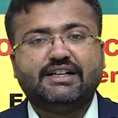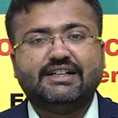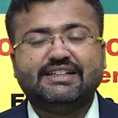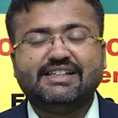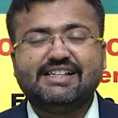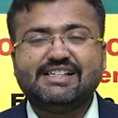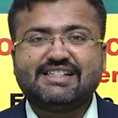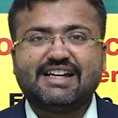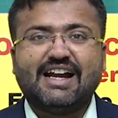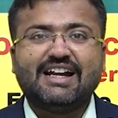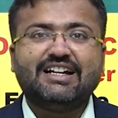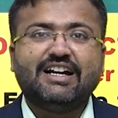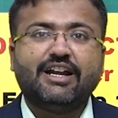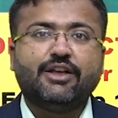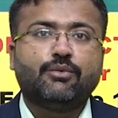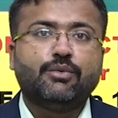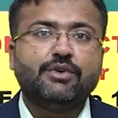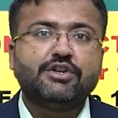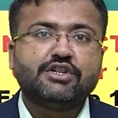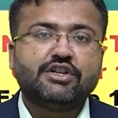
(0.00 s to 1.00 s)
The standard
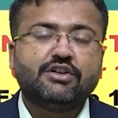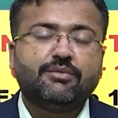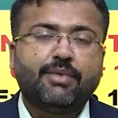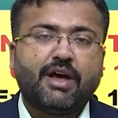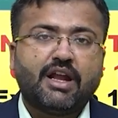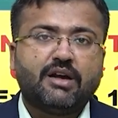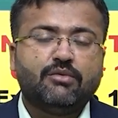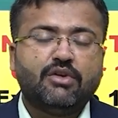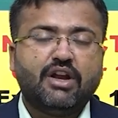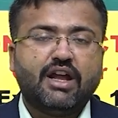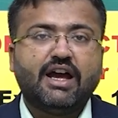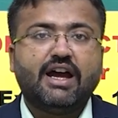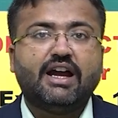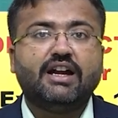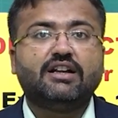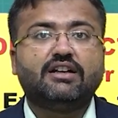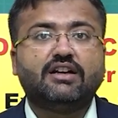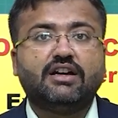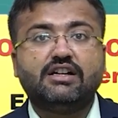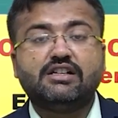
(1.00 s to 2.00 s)
equation of parabola
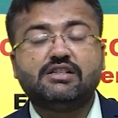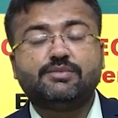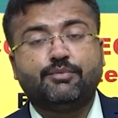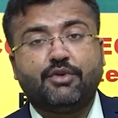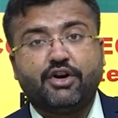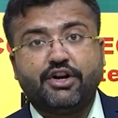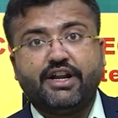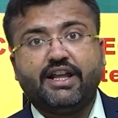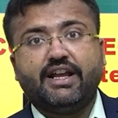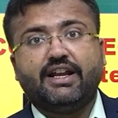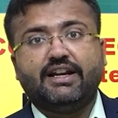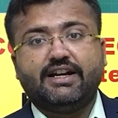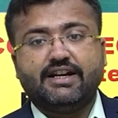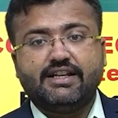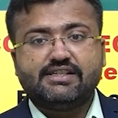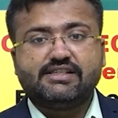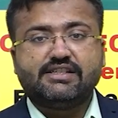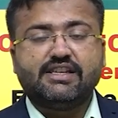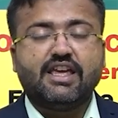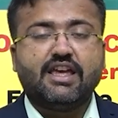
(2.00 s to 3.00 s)
and corresponding, let
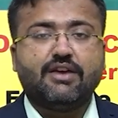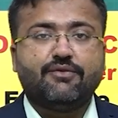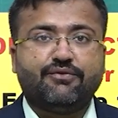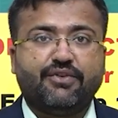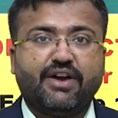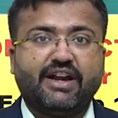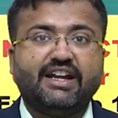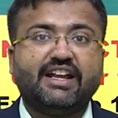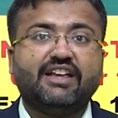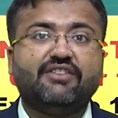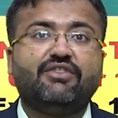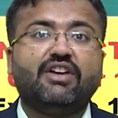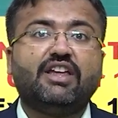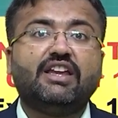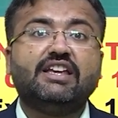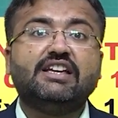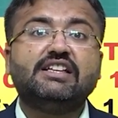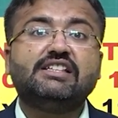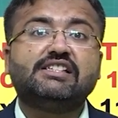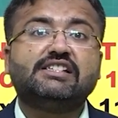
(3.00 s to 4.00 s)
us say, finding
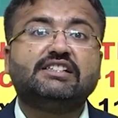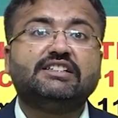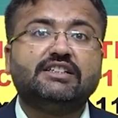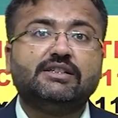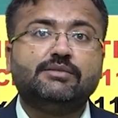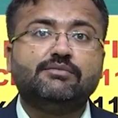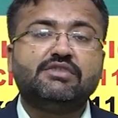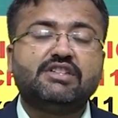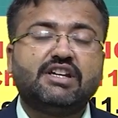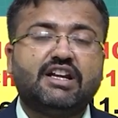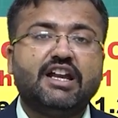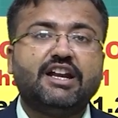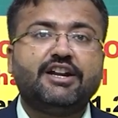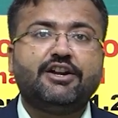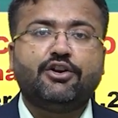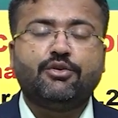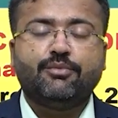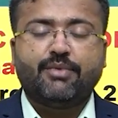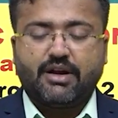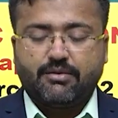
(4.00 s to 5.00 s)
various terms
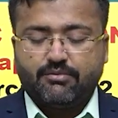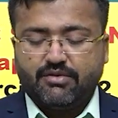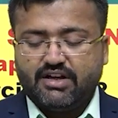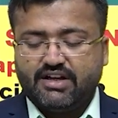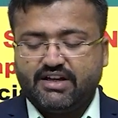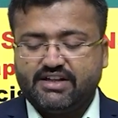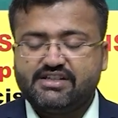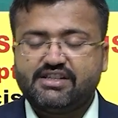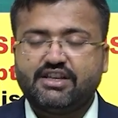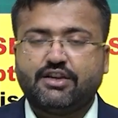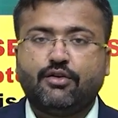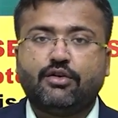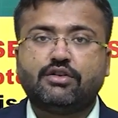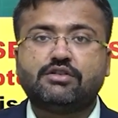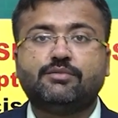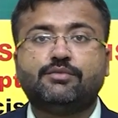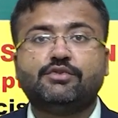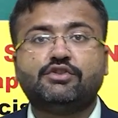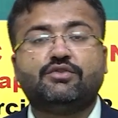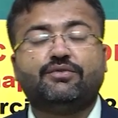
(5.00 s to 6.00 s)
related to parabola. Let's say you are
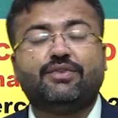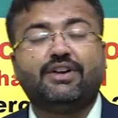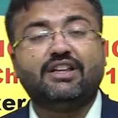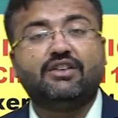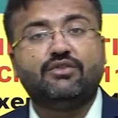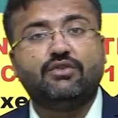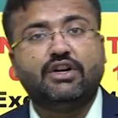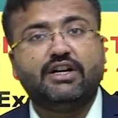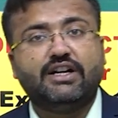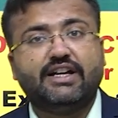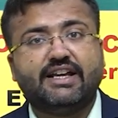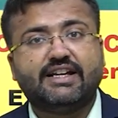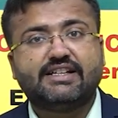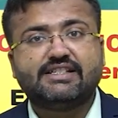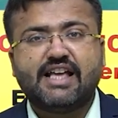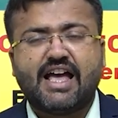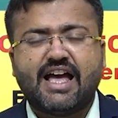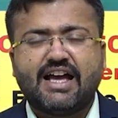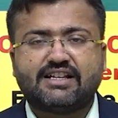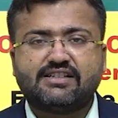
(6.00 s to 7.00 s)
supposed to find the
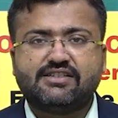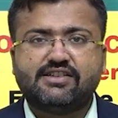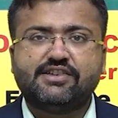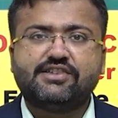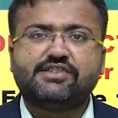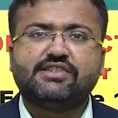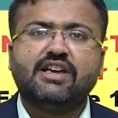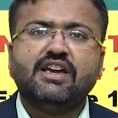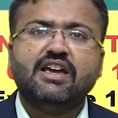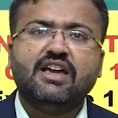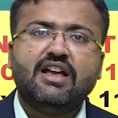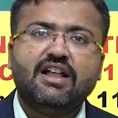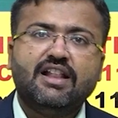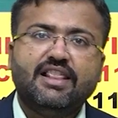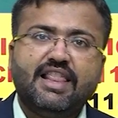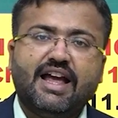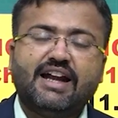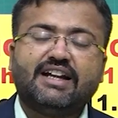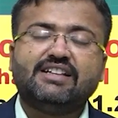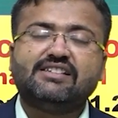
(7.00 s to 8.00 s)
vertex, axis,
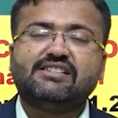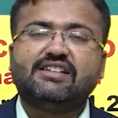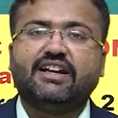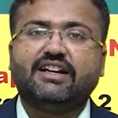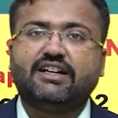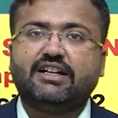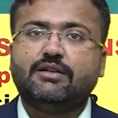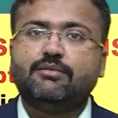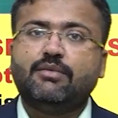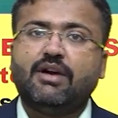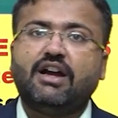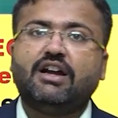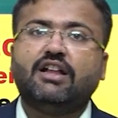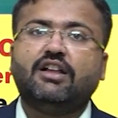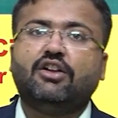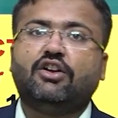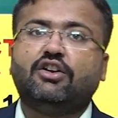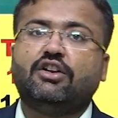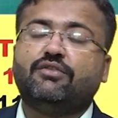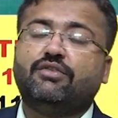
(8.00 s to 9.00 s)
lattice, rectum, and a
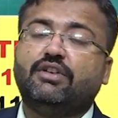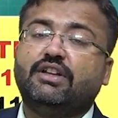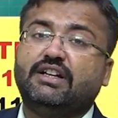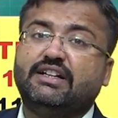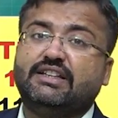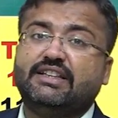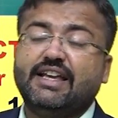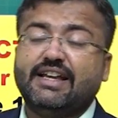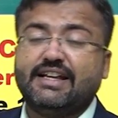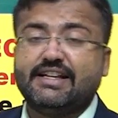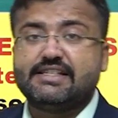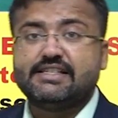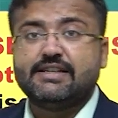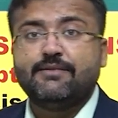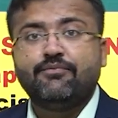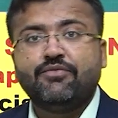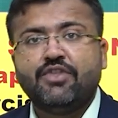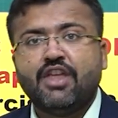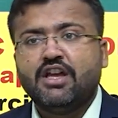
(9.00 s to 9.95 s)
lot of other things.